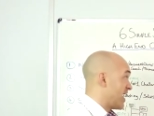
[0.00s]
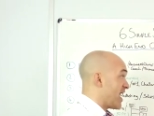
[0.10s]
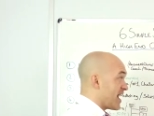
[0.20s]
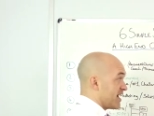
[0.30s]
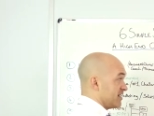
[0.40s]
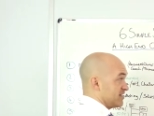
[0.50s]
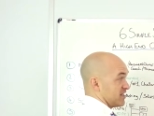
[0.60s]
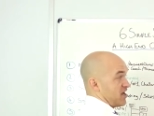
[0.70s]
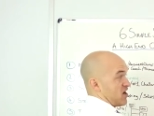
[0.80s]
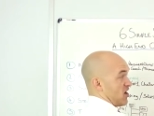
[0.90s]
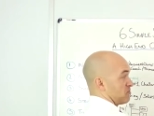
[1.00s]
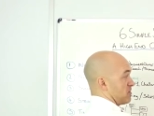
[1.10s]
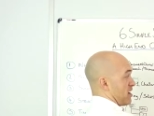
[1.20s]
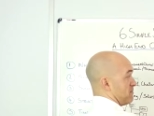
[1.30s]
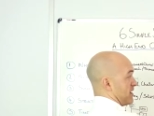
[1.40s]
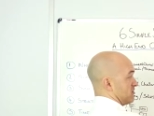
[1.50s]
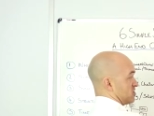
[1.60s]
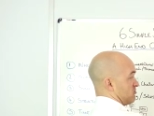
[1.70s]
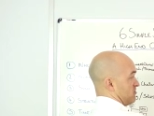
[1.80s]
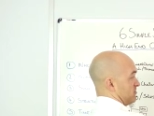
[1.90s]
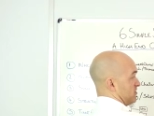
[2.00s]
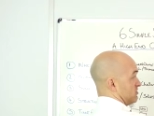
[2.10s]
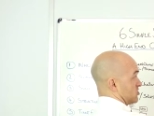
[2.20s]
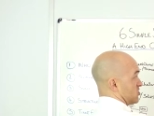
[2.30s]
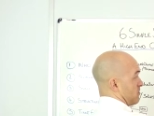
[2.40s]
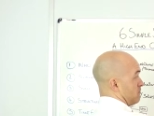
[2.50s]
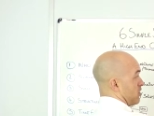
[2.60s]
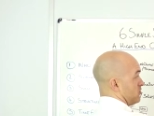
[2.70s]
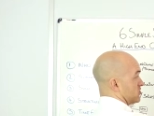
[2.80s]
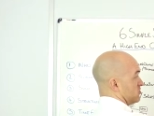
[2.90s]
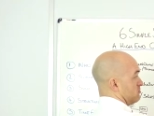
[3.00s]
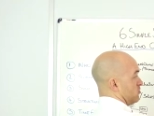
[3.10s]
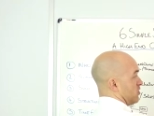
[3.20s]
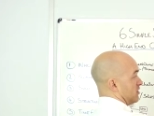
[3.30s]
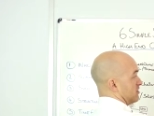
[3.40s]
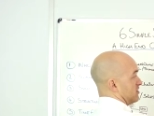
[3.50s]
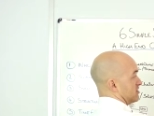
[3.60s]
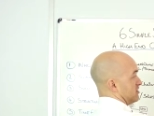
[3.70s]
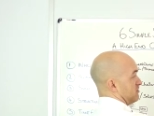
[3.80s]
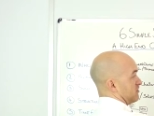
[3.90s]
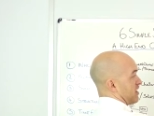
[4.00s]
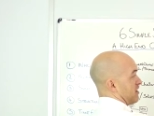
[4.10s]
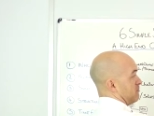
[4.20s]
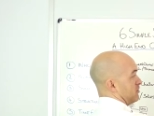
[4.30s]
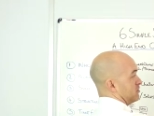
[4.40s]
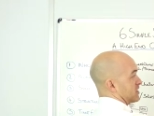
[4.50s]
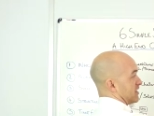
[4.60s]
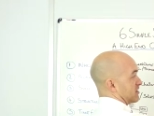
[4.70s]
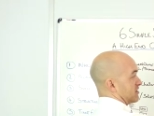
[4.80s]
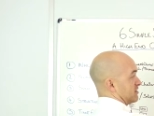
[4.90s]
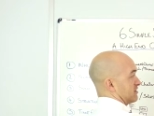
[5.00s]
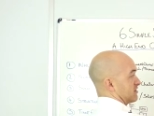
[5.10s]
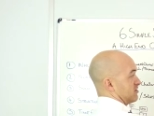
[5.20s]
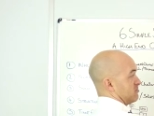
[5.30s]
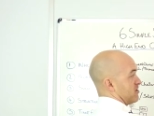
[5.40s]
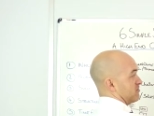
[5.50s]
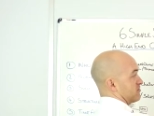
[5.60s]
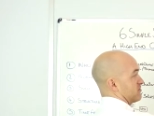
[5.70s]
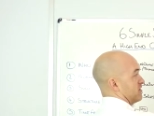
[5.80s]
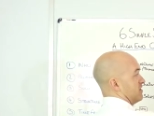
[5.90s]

and I'm about to reveal. So bonus number 1, let's see if our blue tack can come off.